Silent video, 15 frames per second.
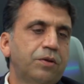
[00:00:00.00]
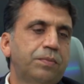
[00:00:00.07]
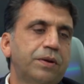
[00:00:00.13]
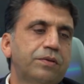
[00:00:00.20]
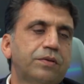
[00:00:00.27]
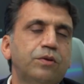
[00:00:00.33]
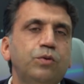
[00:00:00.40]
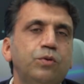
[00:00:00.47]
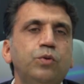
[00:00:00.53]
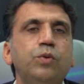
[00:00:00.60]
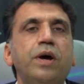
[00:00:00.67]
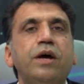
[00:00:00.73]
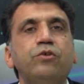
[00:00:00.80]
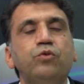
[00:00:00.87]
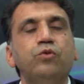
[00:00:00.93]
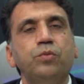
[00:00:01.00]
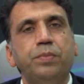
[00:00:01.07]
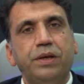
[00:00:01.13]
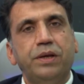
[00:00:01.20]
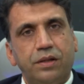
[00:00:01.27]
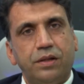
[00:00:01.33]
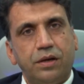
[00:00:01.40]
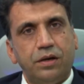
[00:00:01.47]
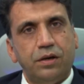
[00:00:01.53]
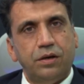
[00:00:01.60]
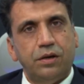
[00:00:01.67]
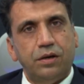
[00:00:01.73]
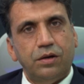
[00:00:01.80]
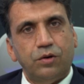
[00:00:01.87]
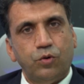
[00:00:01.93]
who has to pay the
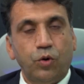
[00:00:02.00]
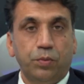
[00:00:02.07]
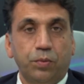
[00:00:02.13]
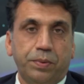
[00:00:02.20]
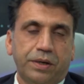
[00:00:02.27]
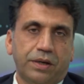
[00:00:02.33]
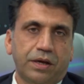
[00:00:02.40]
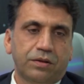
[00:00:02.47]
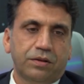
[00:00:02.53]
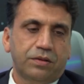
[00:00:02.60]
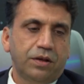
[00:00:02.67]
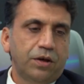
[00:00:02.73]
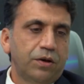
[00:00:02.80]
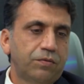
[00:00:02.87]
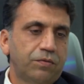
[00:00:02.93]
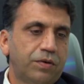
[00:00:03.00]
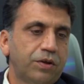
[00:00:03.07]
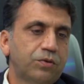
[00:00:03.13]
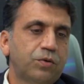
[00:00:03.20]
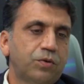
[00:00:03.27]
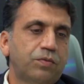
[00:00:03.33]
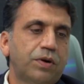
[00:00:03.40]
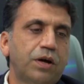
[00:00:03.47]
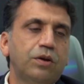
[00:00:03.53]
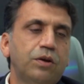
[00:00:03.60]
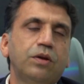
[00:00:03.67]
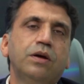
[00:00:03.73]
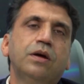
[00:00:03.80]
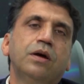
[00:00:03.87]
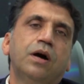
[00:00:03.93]
corporate tax. First of all,
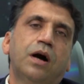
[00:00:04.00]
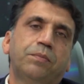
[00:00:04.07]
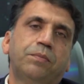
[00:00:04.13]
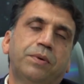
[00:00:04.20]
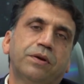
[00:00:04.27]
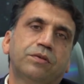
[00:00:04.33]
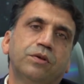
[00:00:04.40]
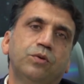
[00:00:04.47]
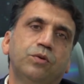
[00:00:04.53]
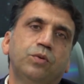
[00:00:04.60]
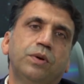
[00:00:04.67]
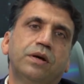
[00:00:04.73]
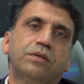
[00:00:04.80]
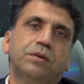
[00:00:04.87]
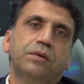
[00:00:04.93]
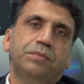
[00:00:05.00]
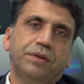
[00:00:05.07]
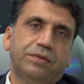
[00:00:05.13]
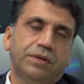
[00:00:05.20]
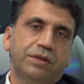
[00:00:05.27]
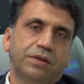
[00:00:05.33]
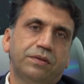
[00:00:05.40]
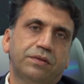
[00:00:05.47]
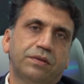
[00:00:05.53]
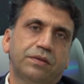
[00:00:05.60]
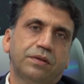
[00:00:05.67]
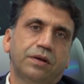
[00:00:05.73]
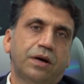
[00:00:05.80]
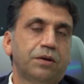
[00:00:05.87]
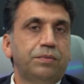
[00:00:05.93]
a person who has a business or
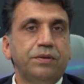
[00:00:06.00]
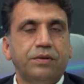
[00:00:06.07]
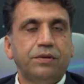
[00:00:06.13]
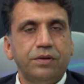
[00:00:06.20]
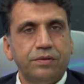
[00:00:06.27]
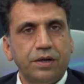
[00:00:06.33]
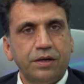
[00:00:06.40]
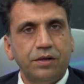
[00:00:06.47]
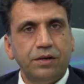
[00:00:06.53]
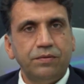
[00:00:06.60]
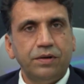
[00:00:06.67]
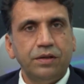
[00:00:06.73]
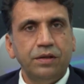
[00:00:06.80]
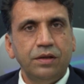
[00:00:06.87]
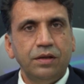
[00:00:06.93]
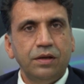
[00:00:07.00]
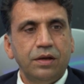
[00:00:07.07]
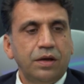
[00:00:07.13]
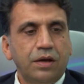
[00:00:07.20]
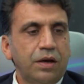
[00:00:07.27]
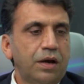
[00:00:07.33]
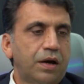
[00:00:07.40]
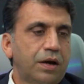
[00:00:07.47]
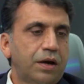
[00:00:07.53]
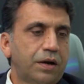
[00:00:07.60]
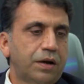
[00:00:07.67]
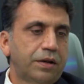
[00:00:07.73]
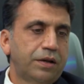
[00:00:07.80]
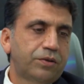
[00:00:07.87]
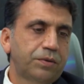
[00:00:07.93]
business activity, a
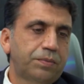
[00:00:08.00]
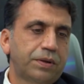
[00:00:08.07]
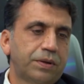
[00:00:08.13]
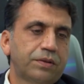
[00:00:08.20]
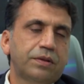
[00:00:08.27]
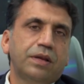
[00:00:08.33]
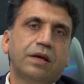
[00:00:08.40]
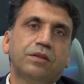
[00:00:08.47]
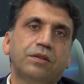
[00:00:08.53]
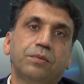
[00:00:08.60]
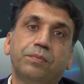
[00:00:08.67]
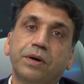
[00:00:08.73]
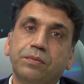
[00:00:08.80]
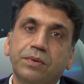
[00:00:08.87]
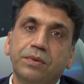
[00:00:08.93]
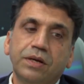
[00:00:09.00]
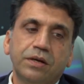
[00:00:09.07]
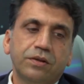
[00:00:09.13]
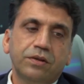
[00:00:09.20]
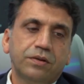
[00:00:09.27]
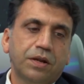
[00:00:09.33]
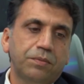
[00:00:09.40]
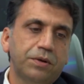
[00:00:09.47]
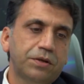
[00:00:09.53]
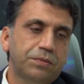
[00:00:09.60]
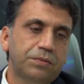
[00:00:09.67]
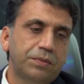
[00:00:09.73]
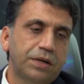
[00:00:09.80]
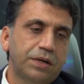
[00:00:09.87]
natural person has a permanent establishment,